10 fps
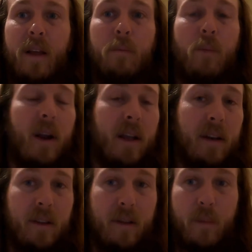break
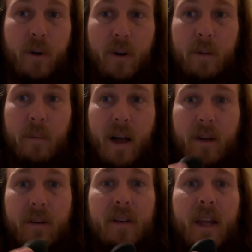into the burial
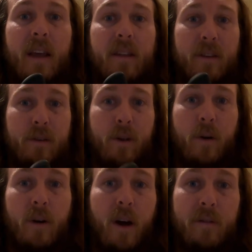mound, take the
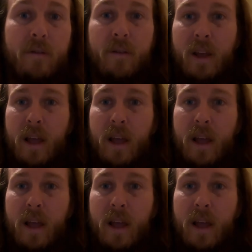stone off,